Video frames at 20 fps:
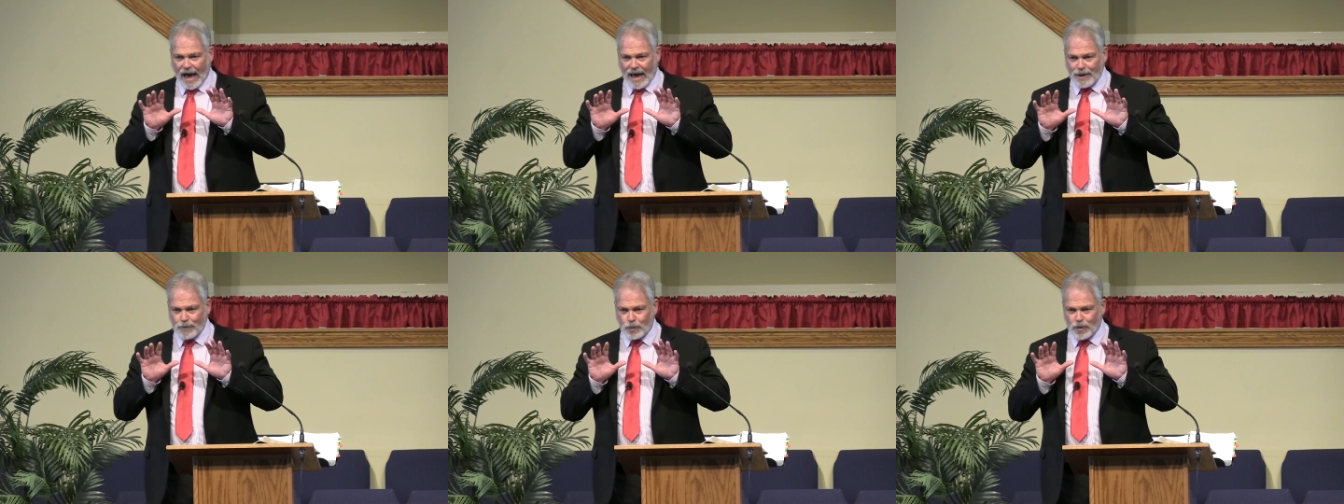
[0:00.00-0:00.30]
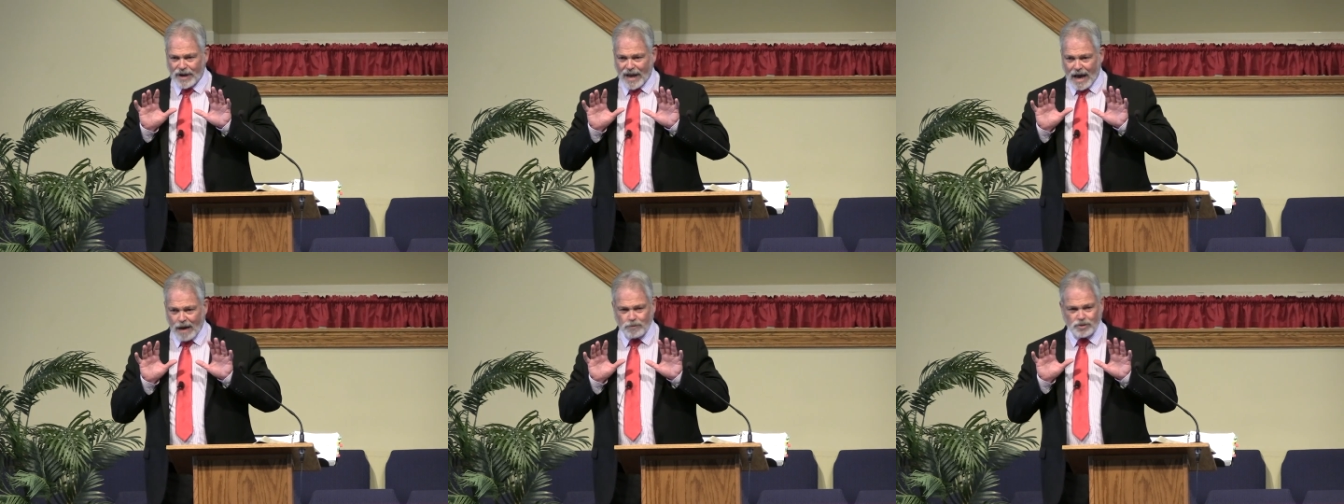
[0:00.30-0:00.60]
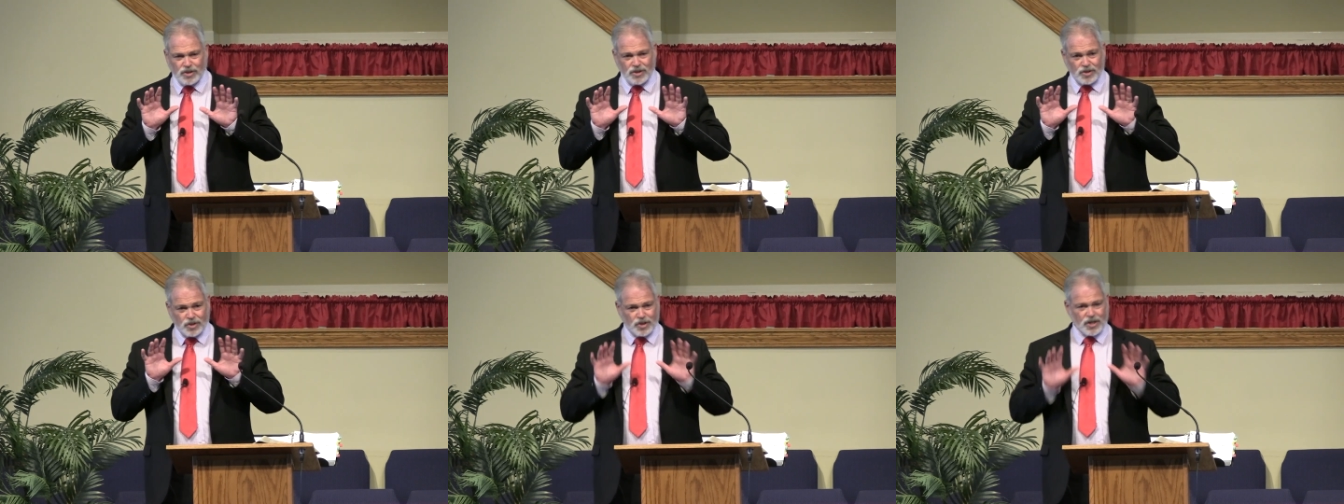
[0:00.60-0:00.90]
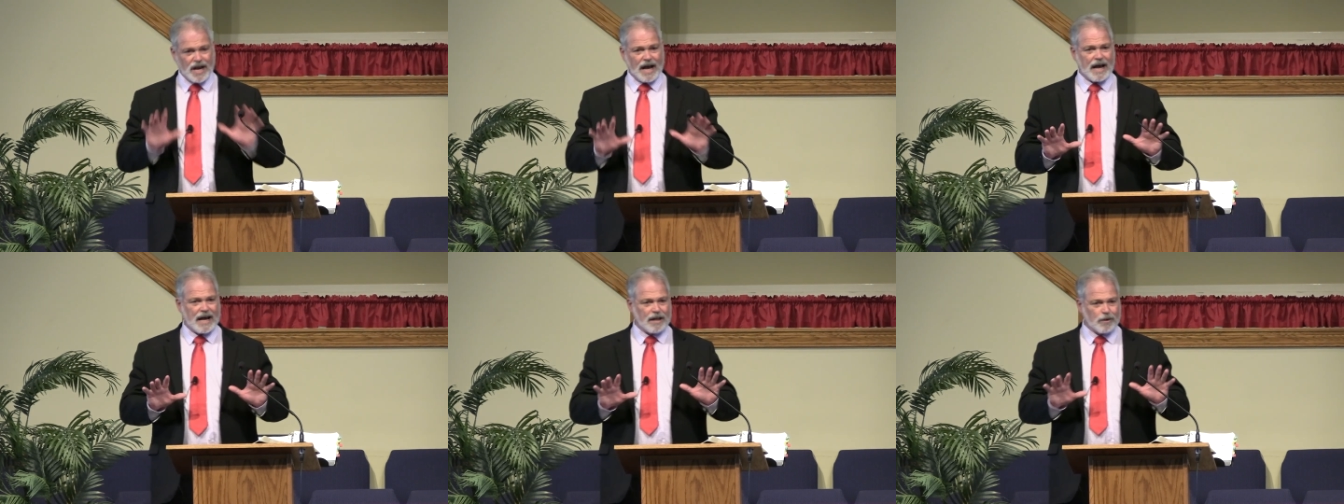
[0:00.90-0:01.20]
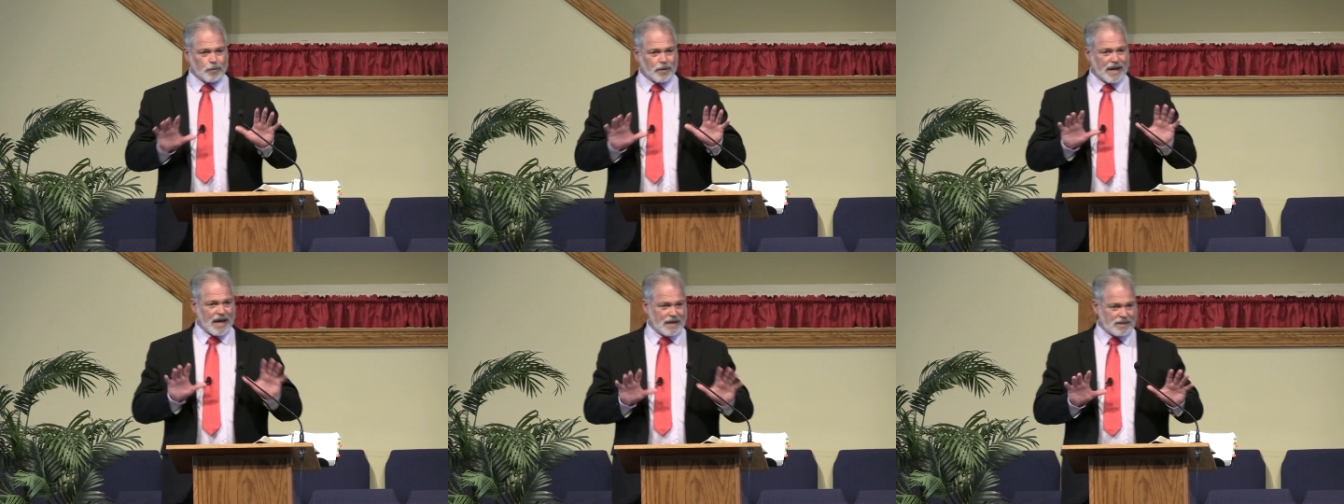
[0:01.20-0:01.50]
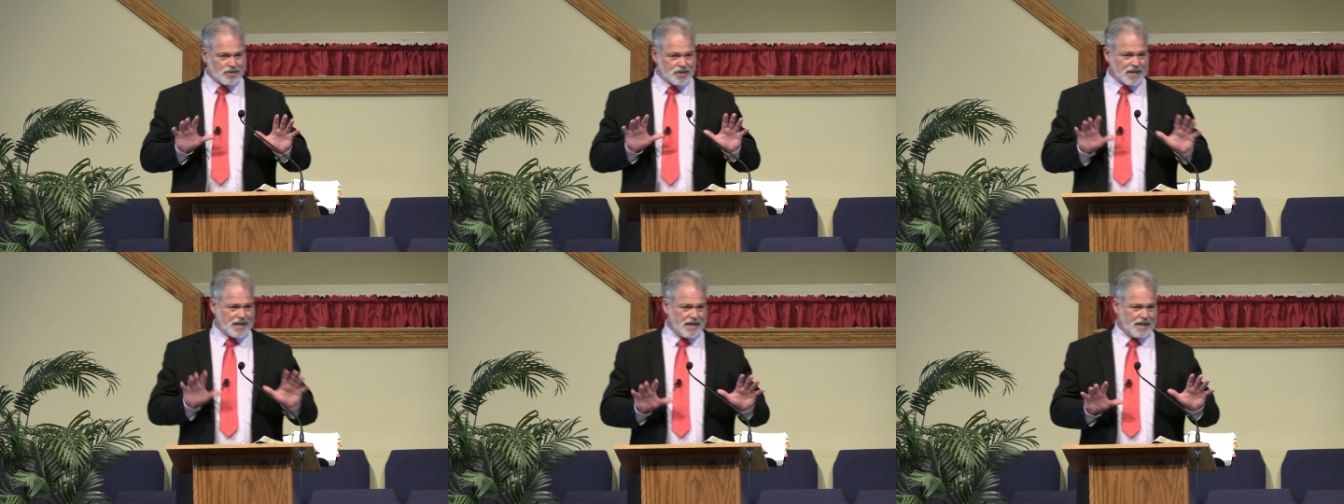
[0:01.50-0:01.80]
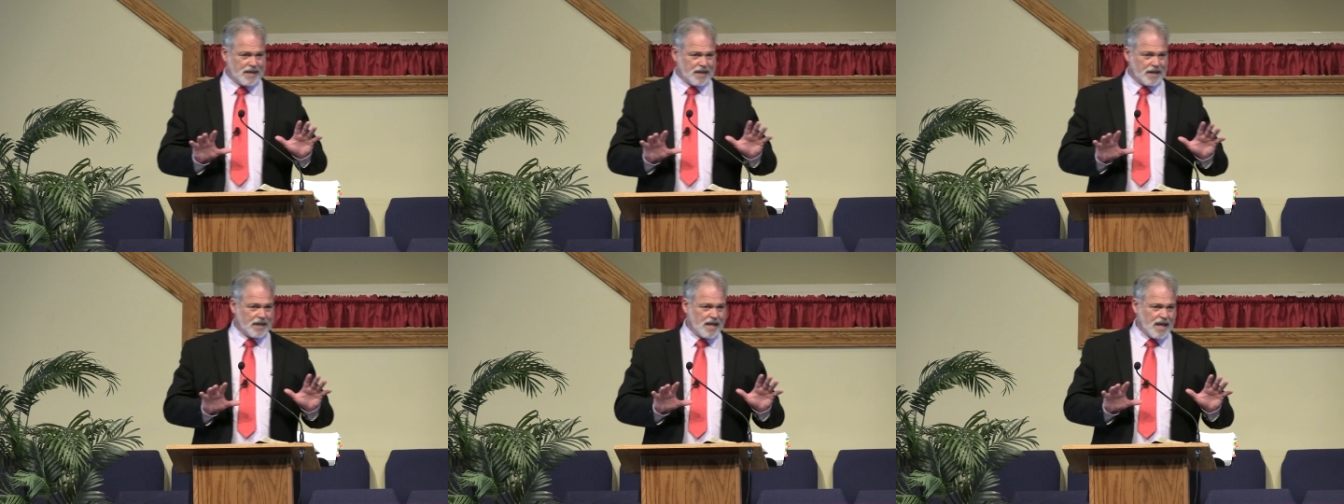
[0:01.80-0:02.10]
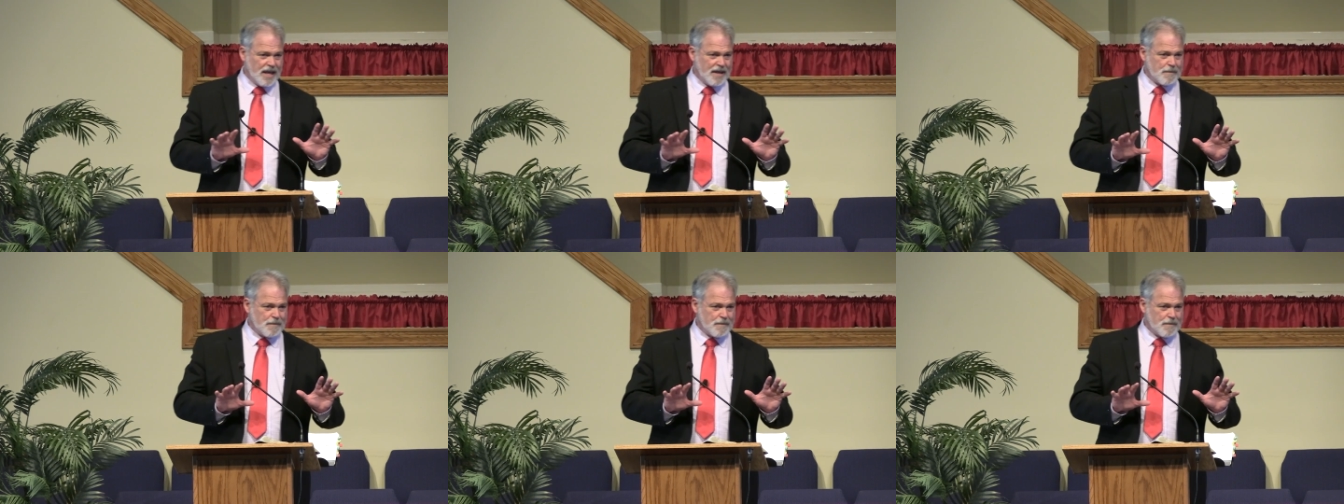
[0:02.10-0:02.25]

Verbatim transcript: when I was a child, when I was a kid,